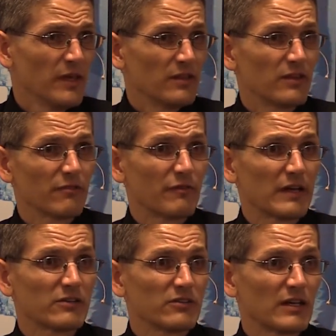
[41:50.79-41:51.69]
The
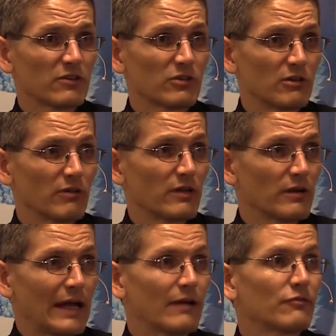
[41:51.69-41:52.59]
effect is actually greater
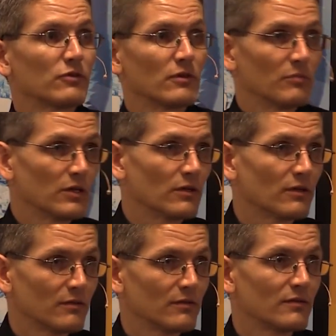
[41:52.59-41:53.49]
after the meal.
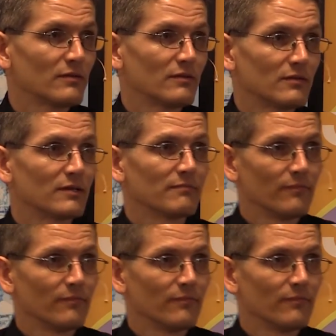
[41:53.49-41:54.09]
Right?